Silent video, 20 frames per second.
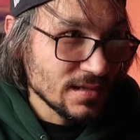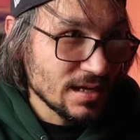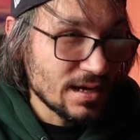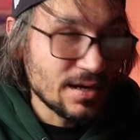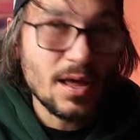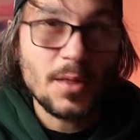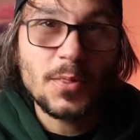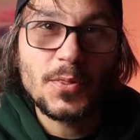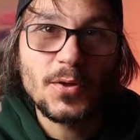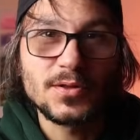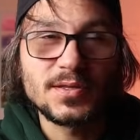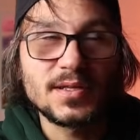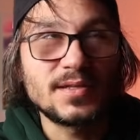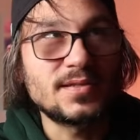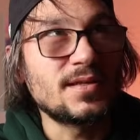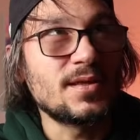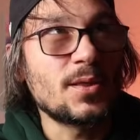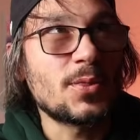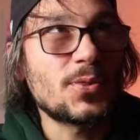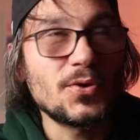And I thought that
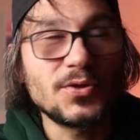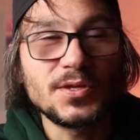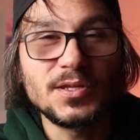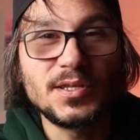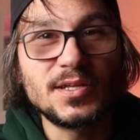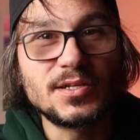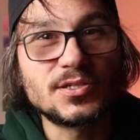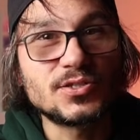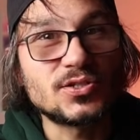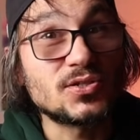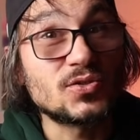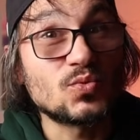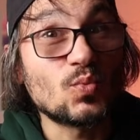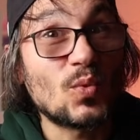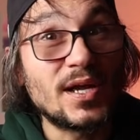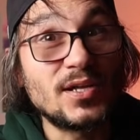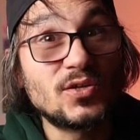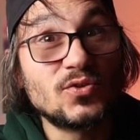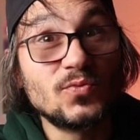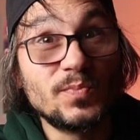the 13-inch is
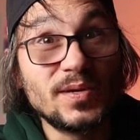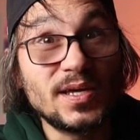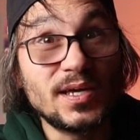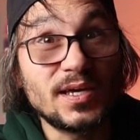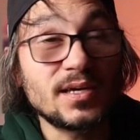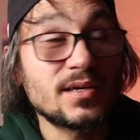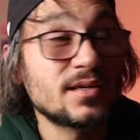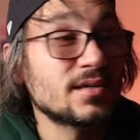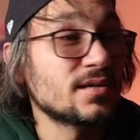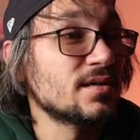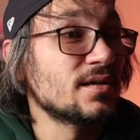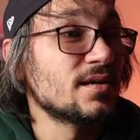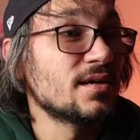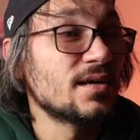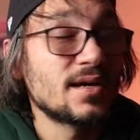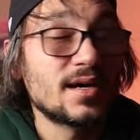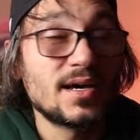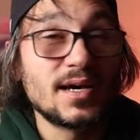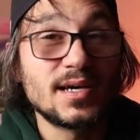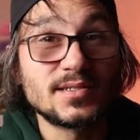way too big
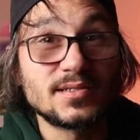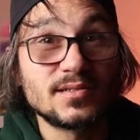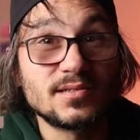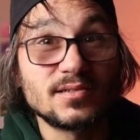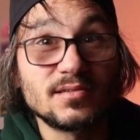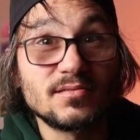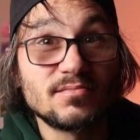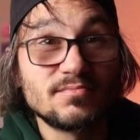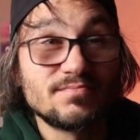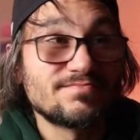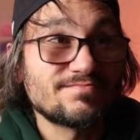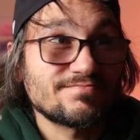just an